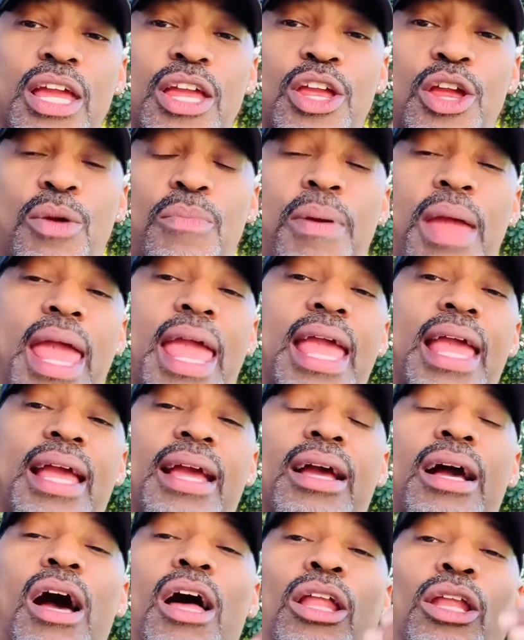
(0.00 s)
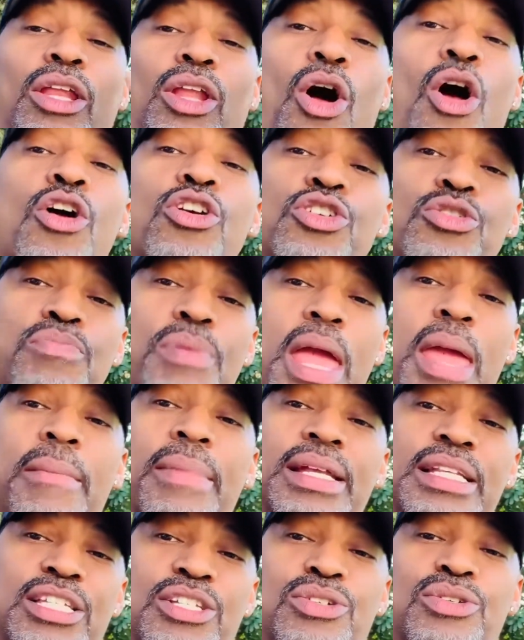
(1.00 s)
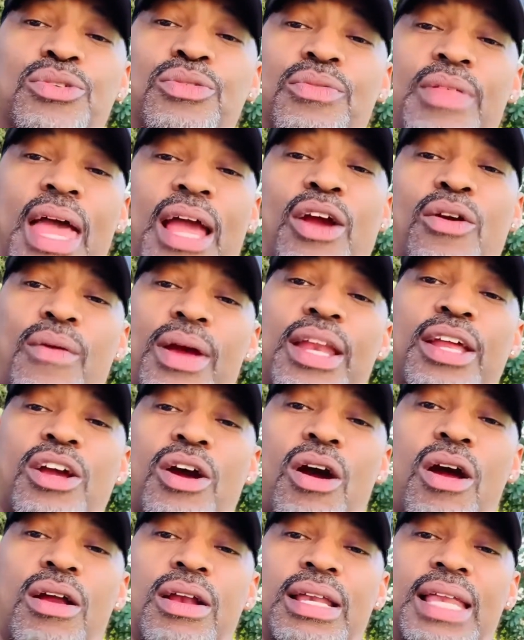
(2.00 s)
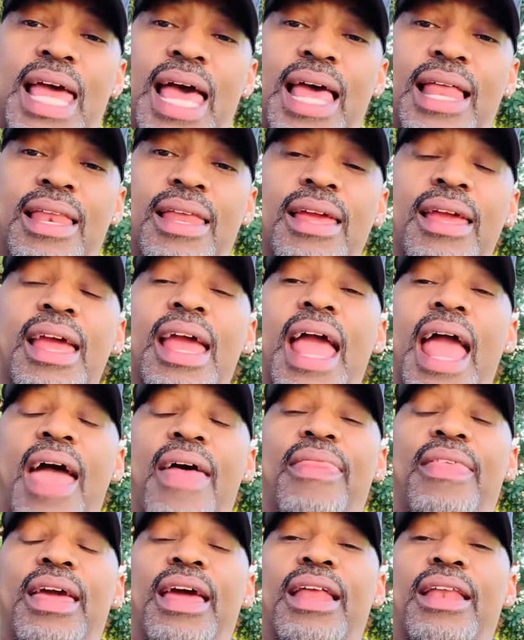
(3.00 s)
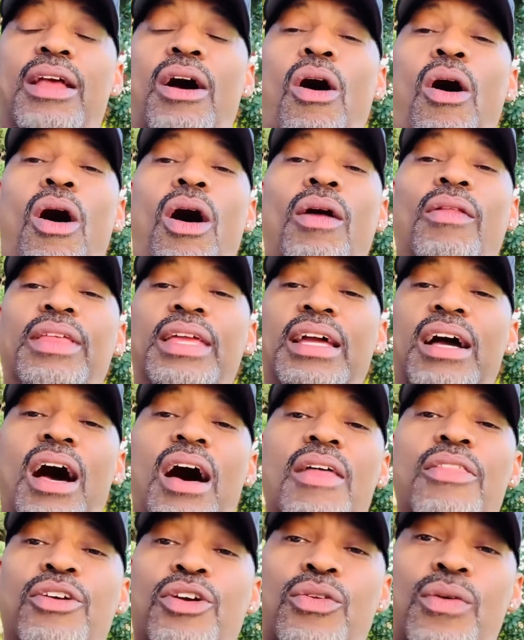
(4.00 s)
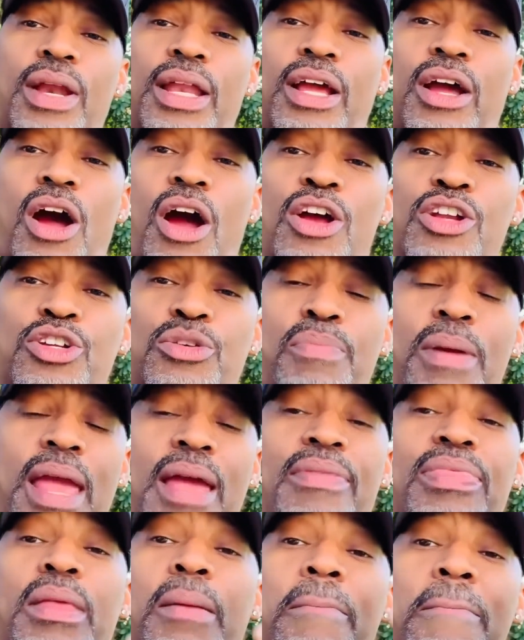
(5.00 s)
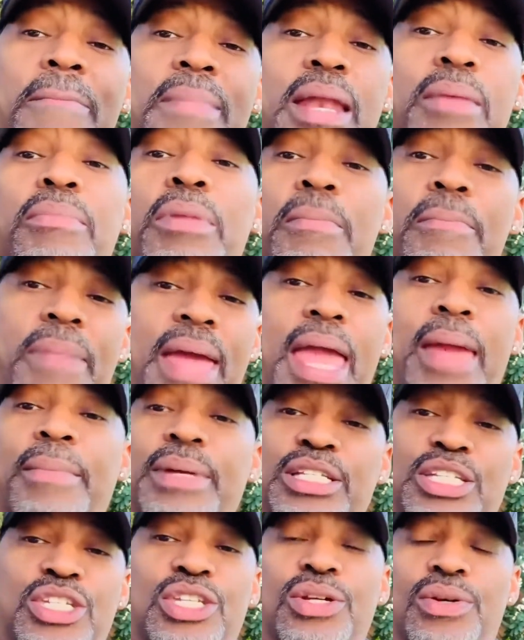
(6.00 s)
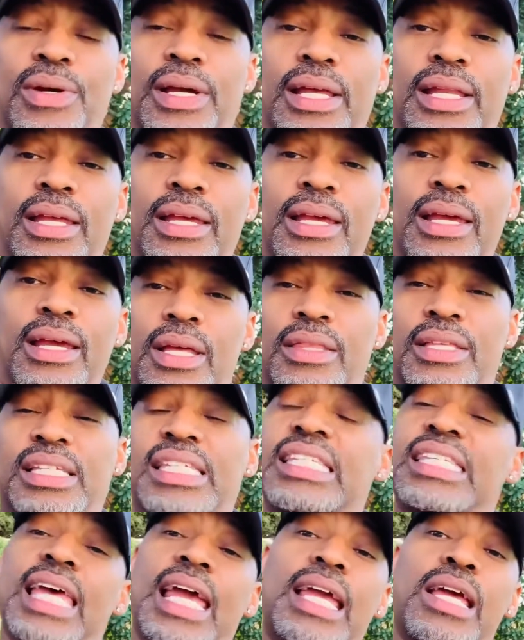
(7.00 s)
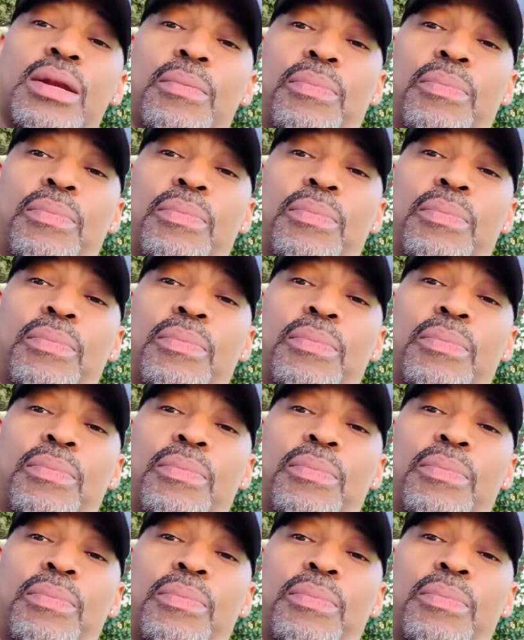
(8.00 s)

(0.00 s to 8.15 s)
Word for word: You're paying a larger payment to that credit card debt, and then all the other credit cards, you're paying the minimum payments to it. The second